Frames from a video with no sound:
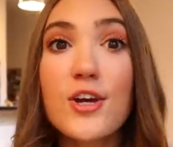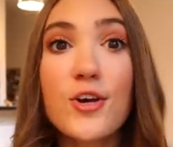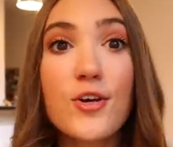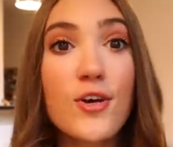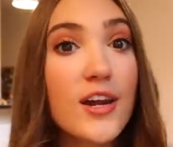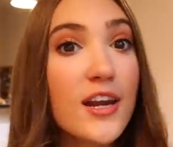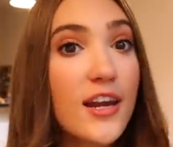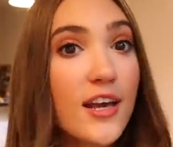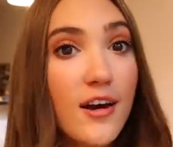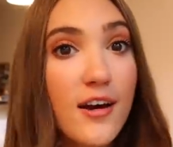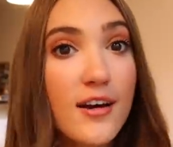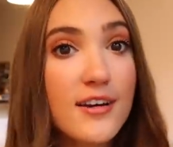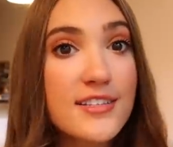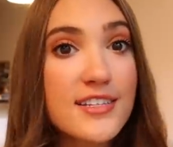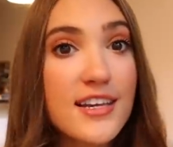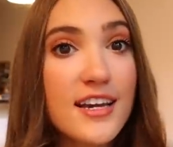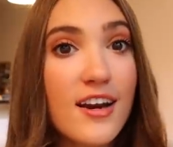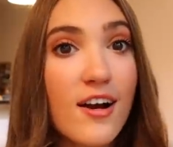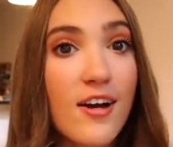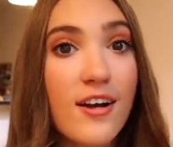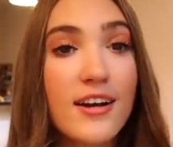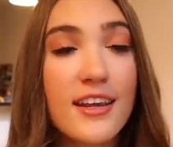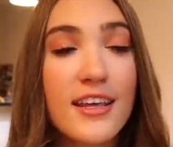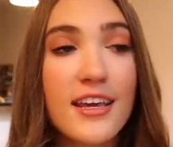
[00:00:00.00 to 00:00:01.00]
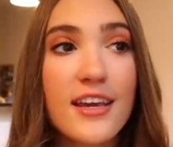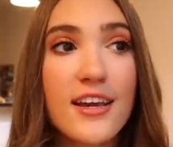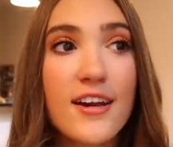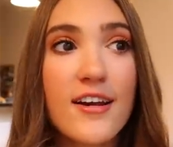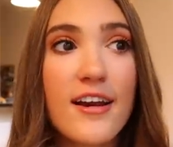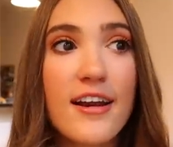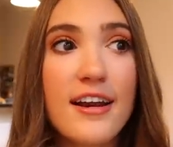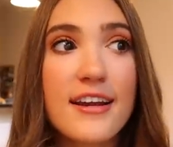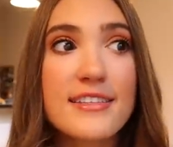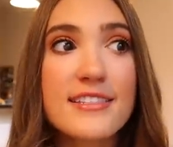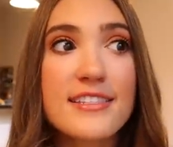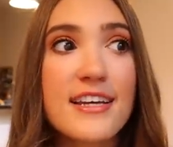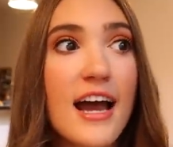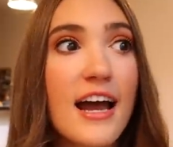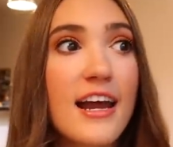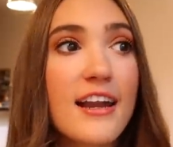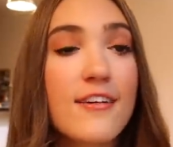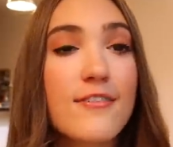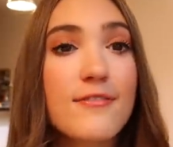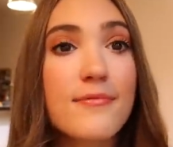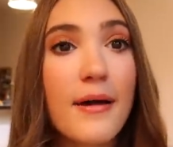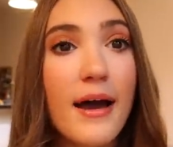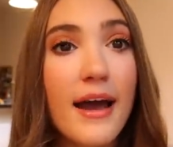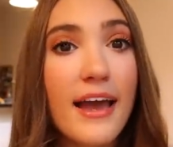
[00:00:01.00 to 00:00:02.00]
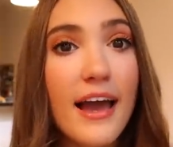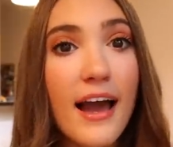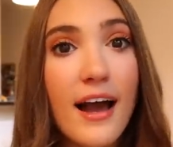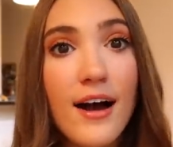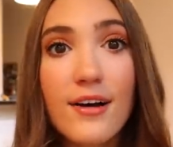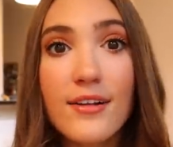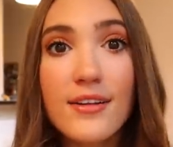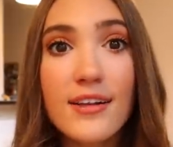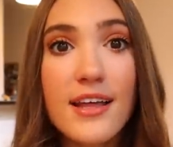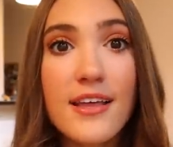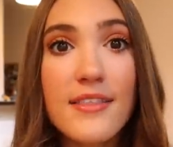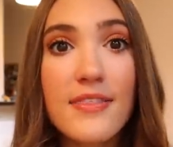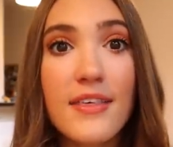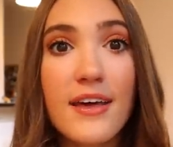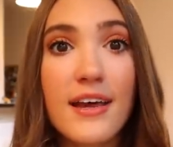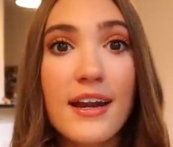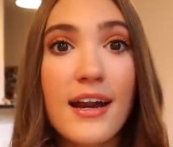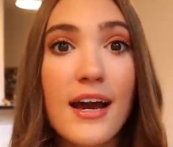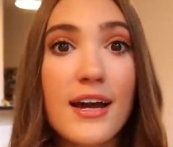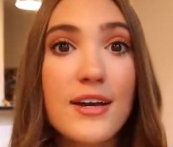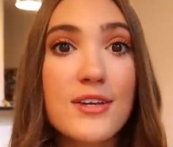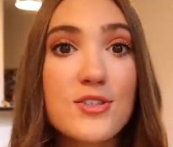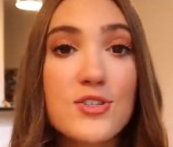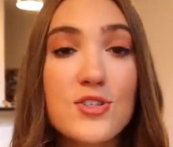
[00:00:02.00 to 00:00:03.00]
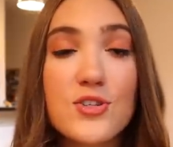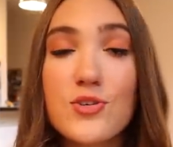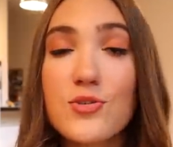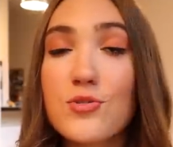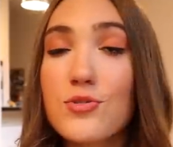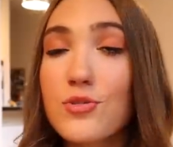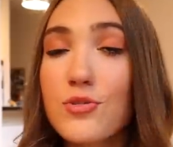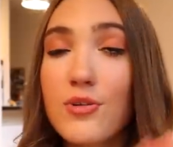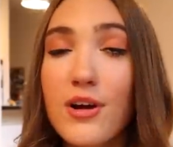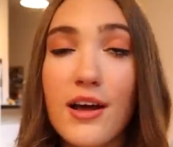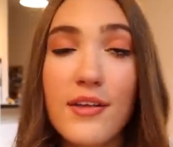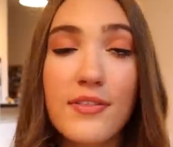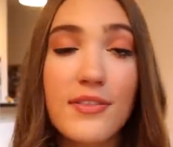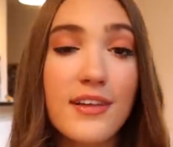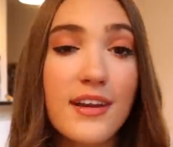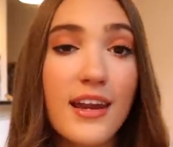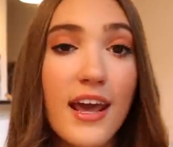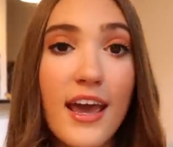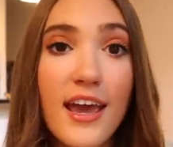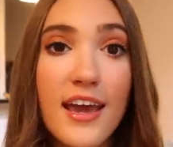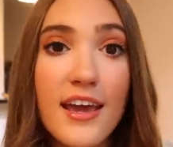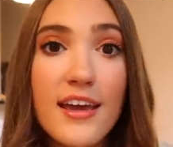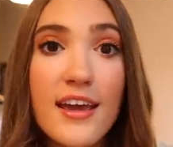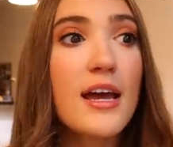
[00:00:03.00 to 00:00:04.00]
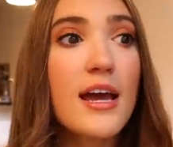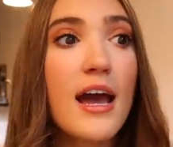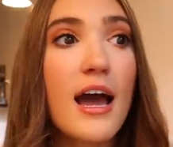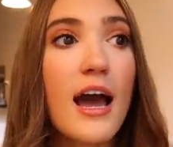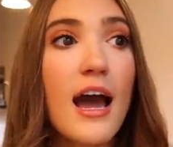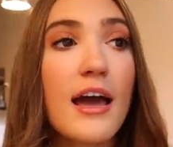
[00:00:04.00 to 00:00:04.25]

creating content on here and it's kind of my outlet that I do throughout the day.